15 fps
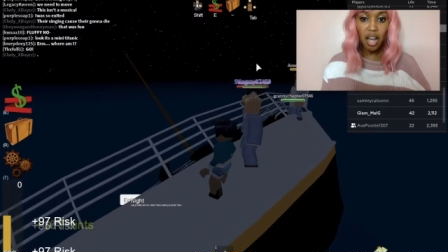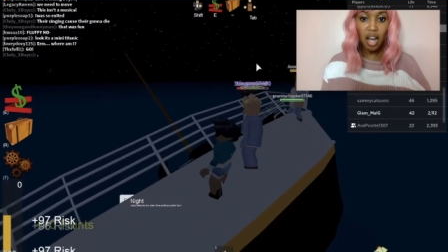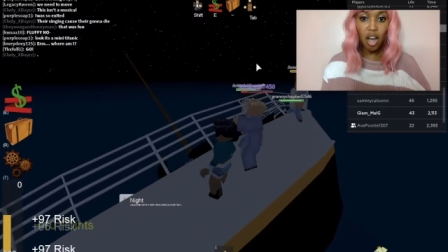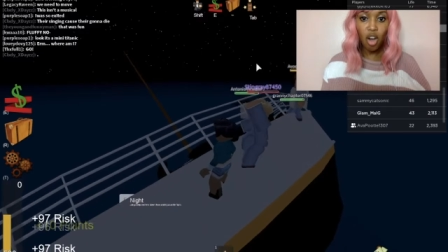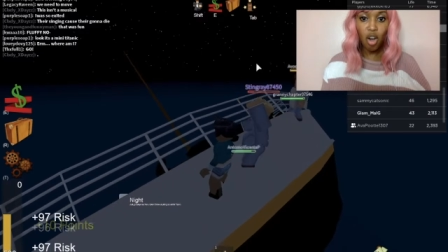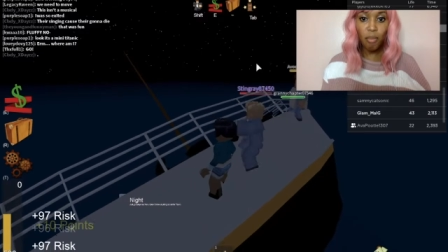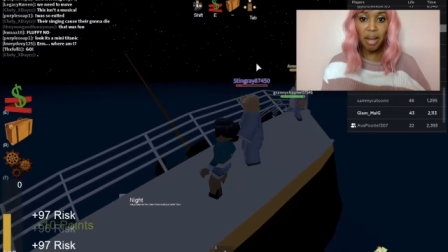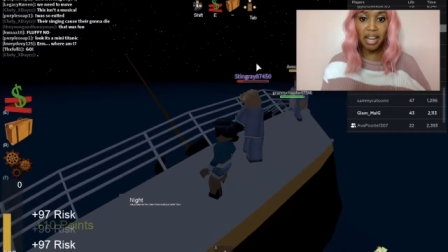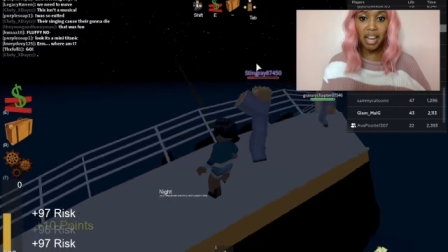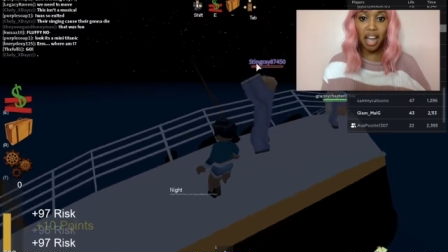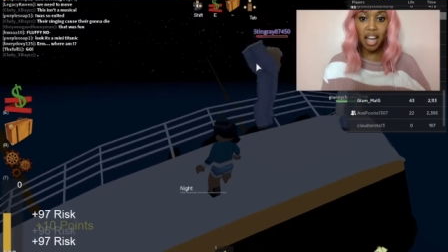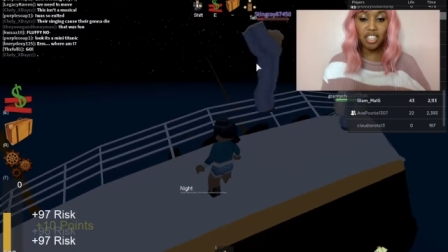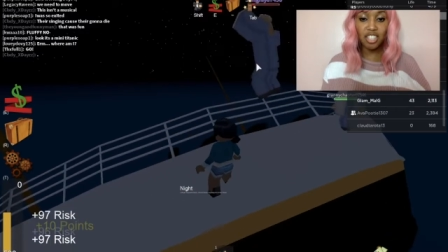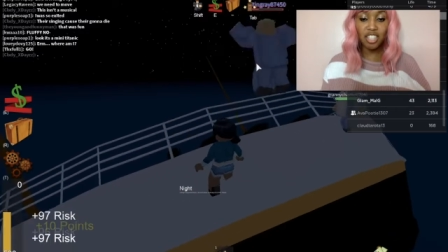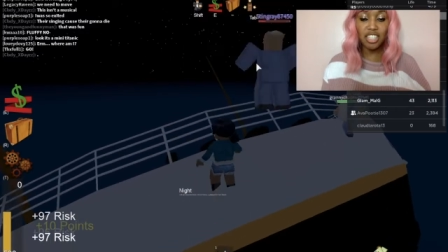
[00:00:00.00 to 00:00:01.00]
Oh my us.
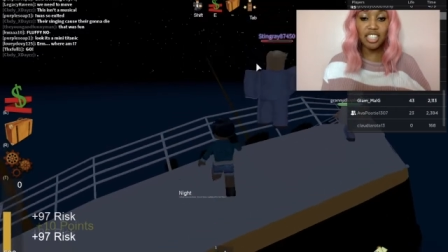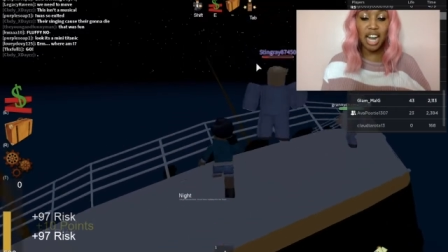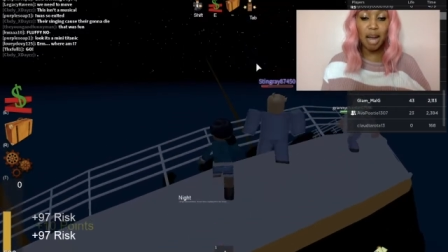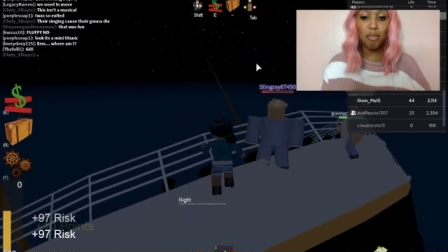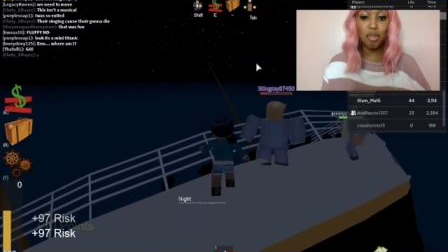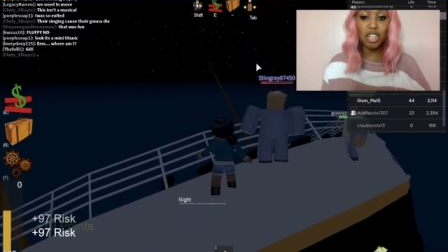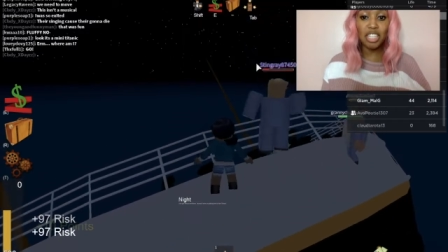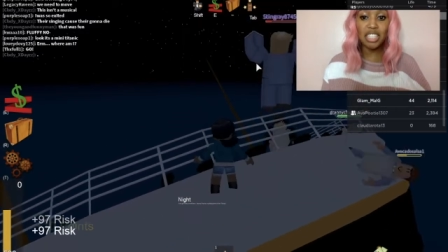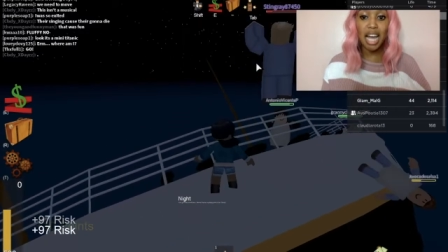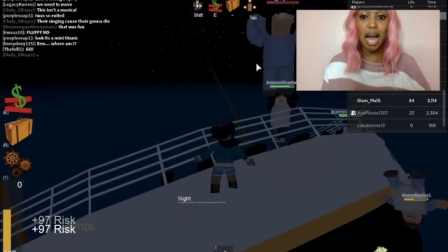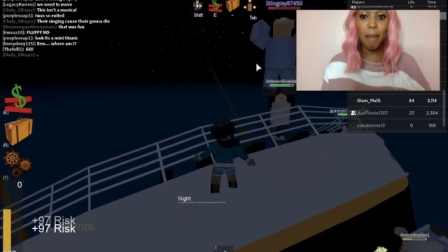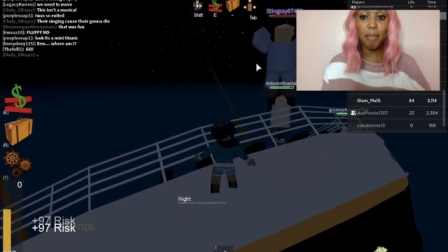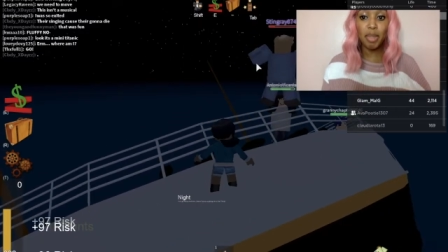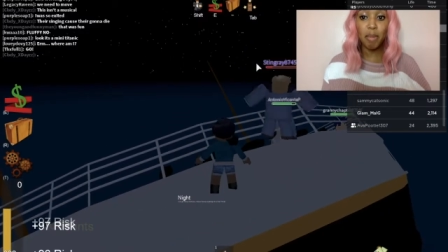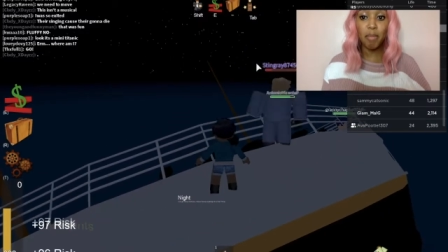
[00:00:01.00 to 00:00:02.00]
gosh, Alicia, I'm on the
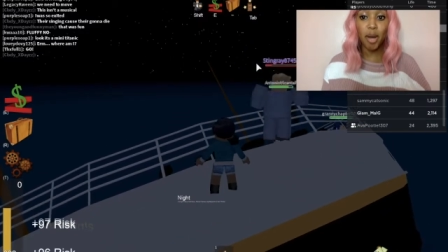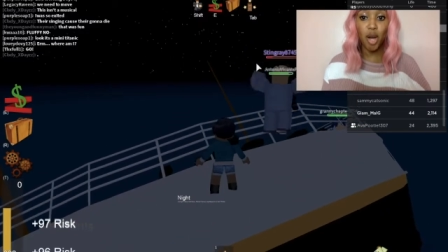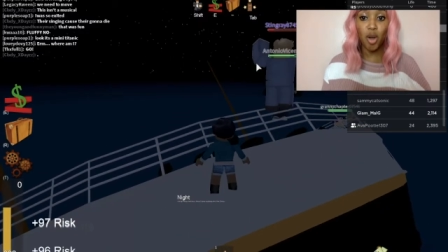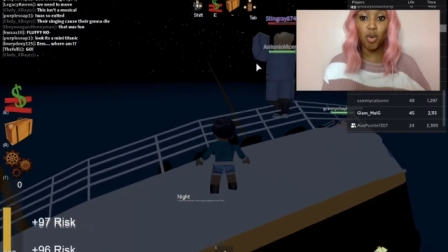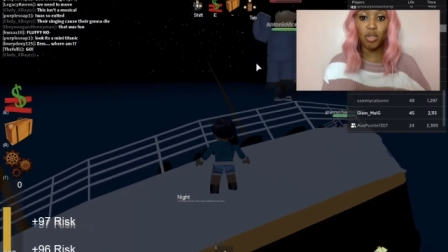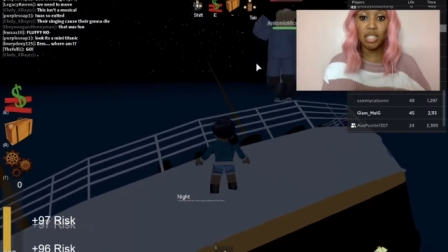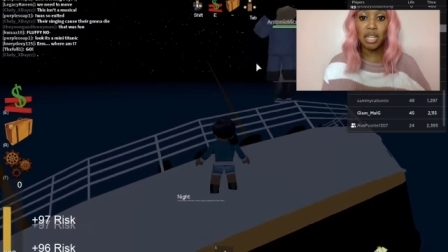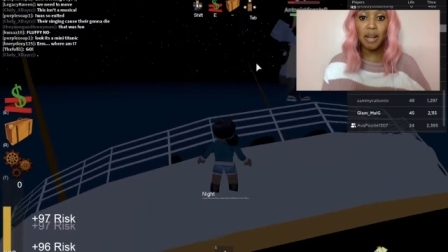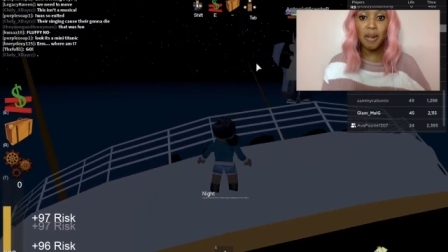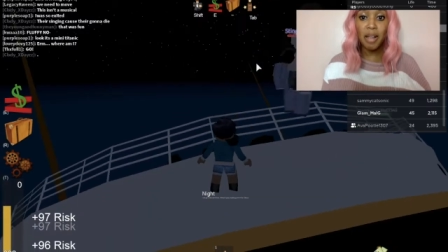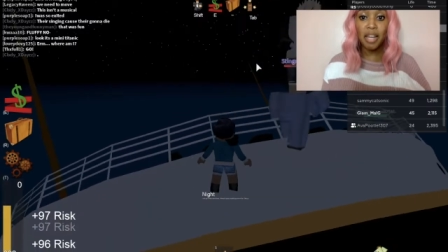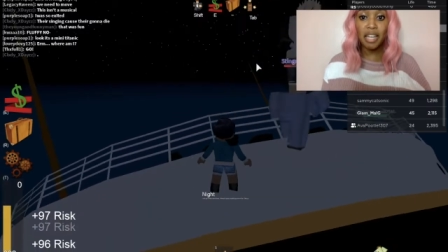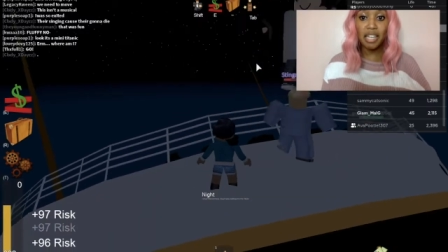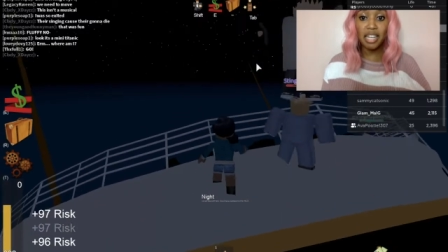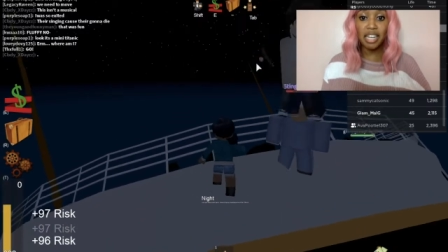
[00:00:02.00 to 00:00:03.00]
top of the boat,
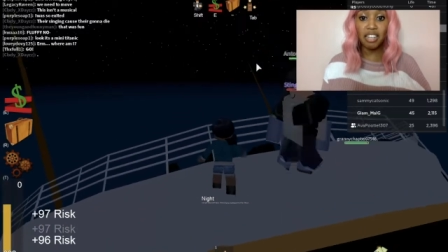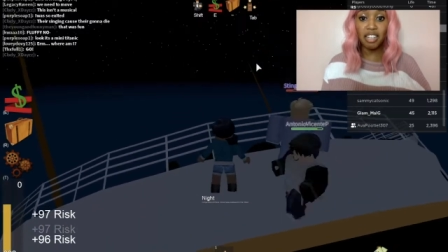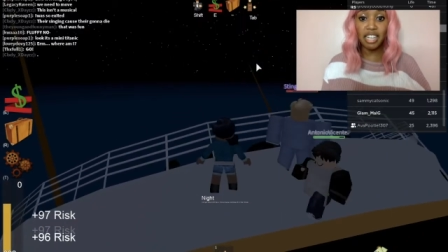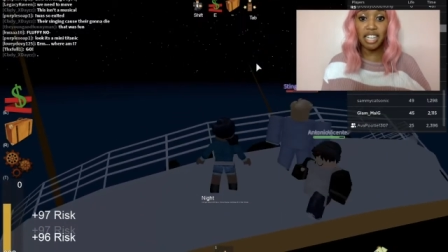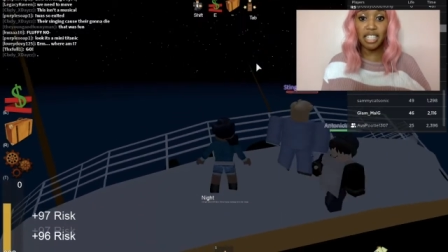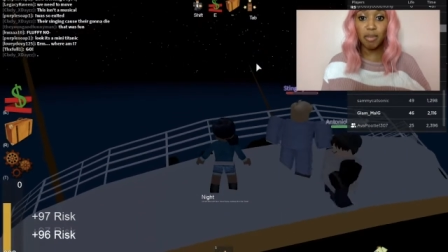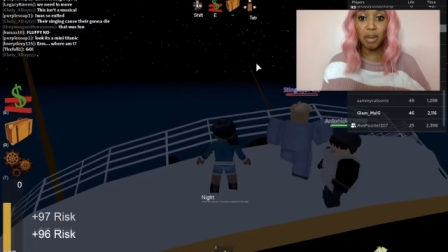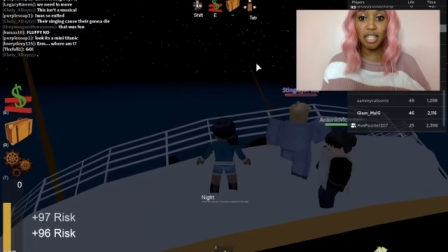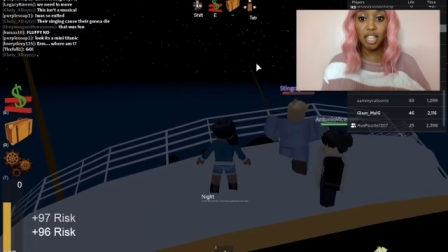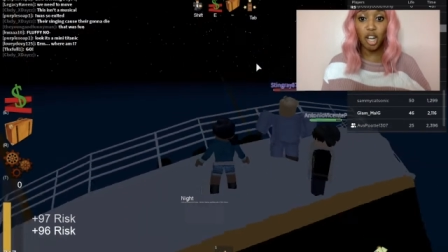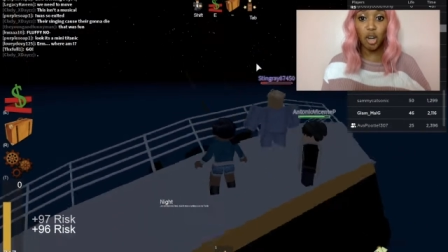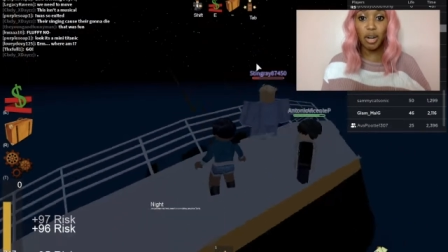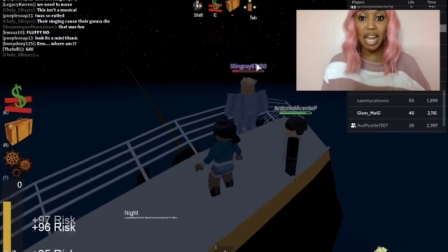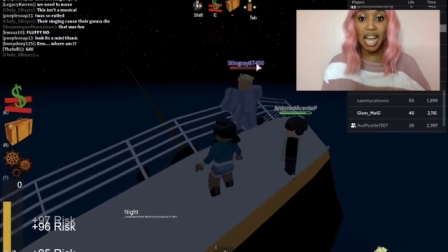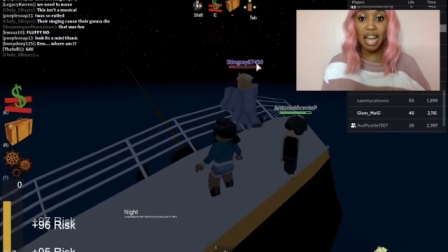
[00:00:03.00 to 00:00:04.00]
literally, and it's about to
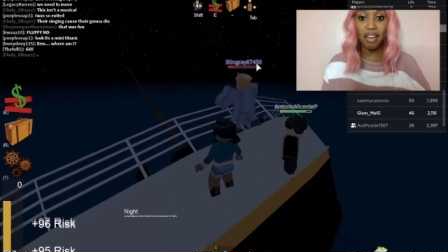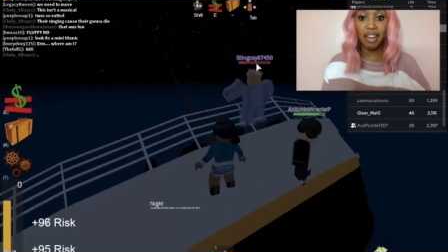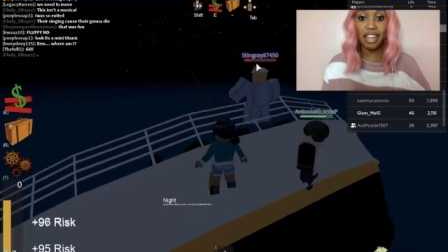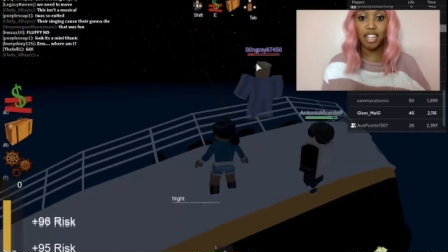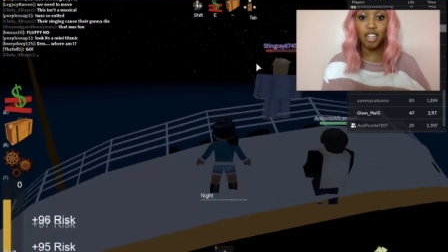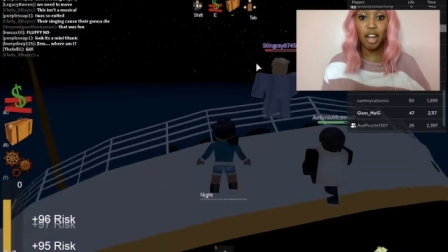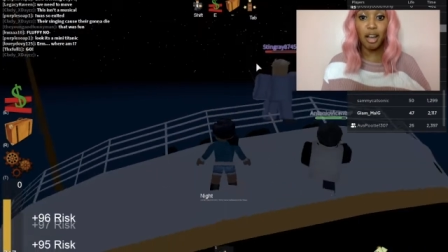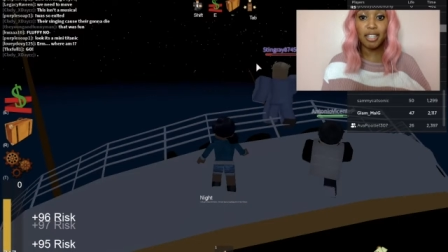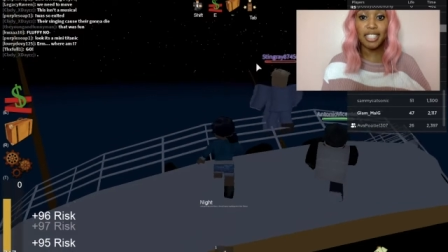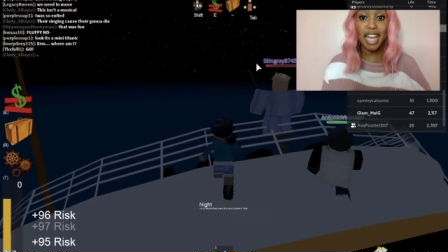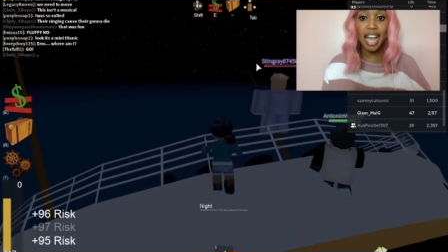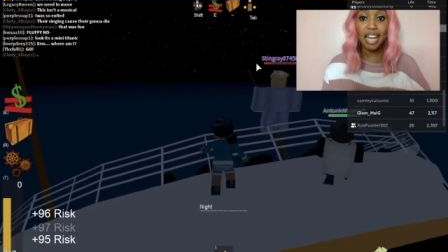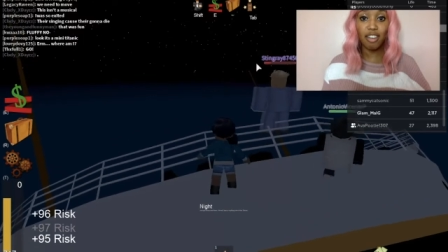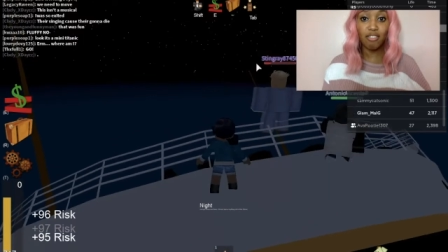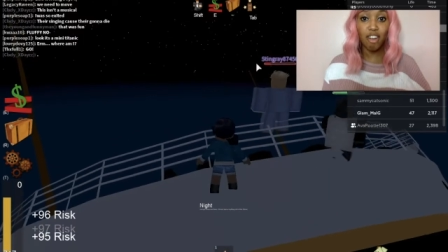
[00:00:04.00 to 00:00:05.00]
go down. Like you know how
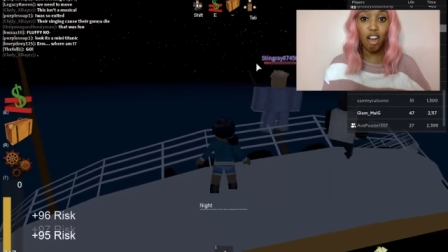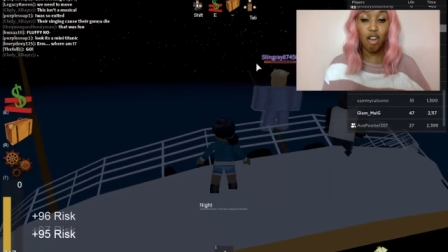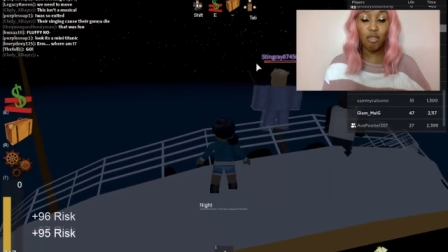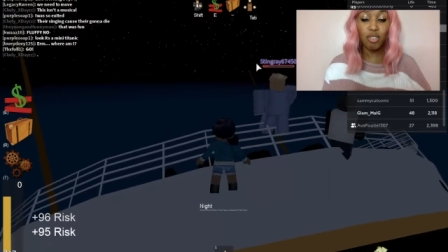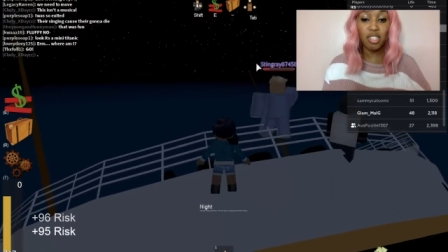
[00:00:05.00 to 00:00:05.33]
Jack and Rose.